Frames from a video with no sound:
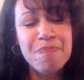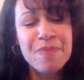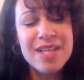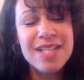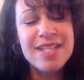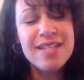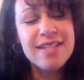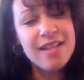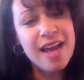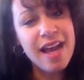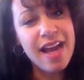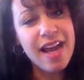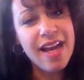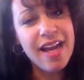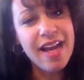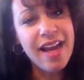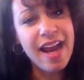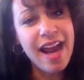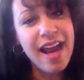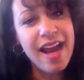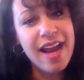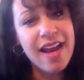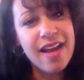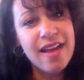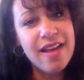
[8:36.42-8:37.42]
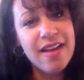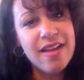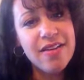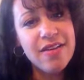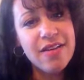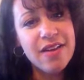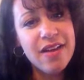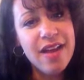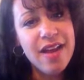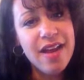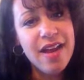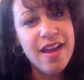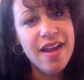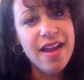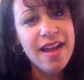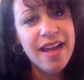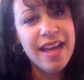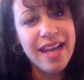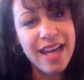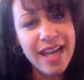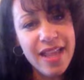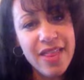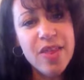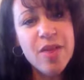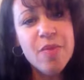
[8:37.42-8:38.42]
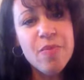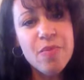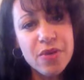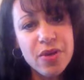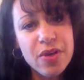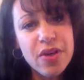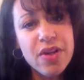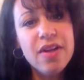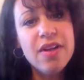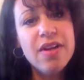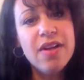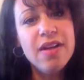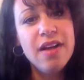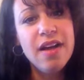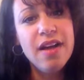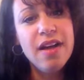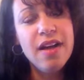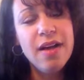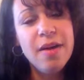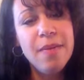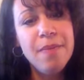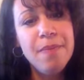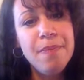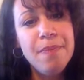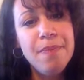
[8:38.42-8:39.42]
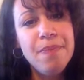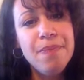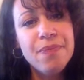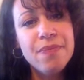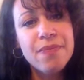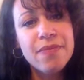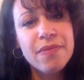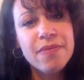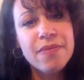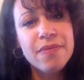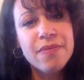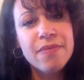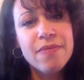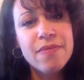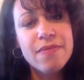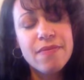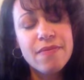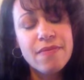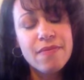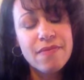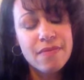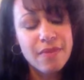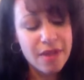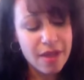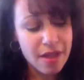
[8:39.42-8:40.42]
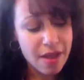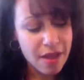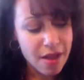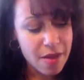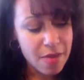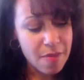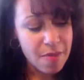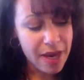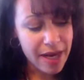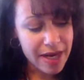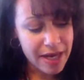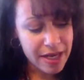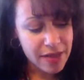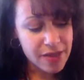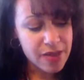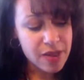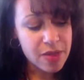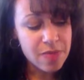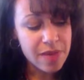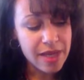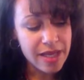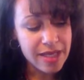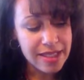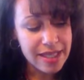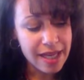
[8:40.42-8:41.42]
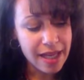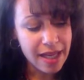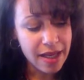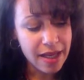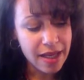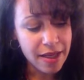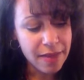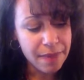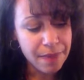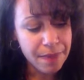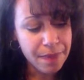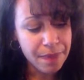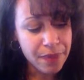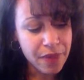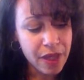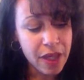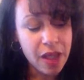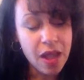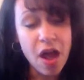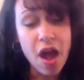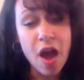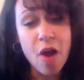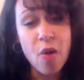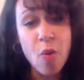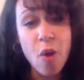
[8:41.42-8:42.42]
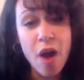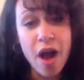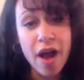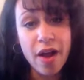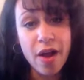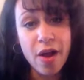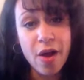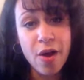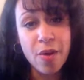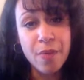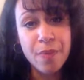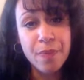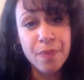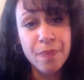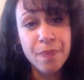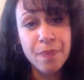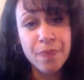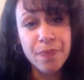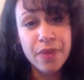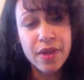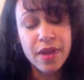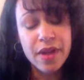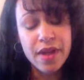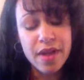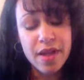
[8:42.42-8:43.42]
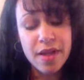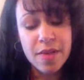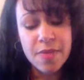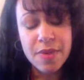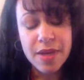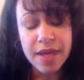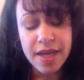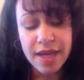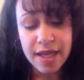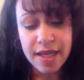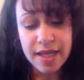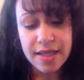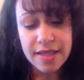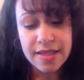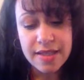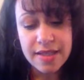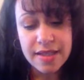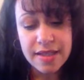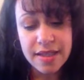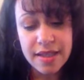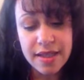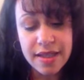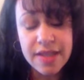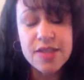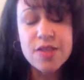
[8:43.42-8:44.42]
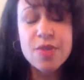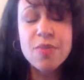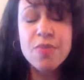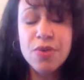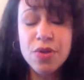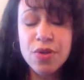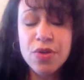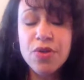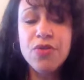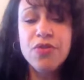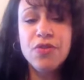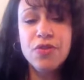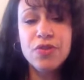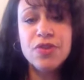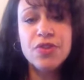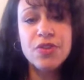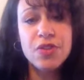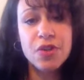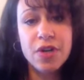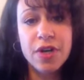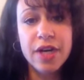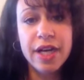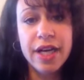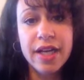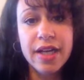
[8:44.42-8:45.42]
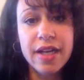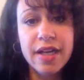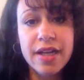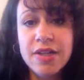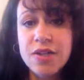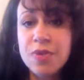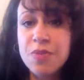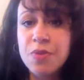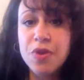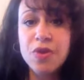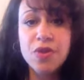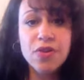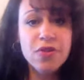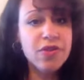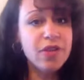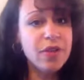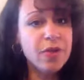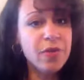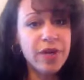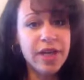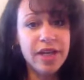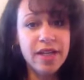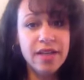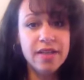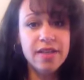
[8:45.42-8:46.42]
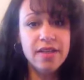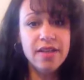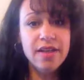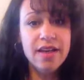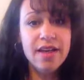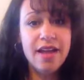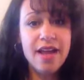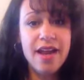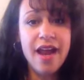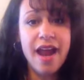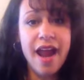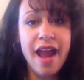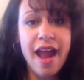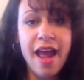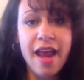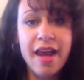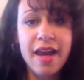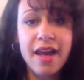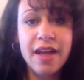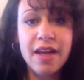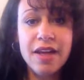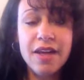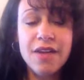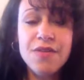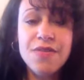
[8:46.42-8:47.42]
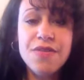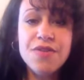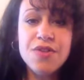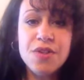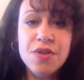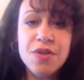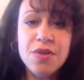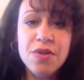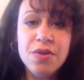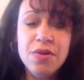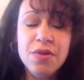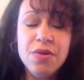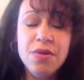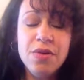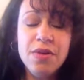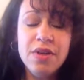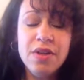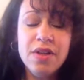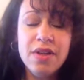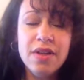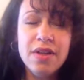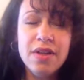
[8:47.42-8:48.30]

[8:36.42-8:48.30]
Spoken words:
site and get the book by Nelson Mandela, A Long Walk Home, because it's a beautiful story. It's beautifully written, and it gives you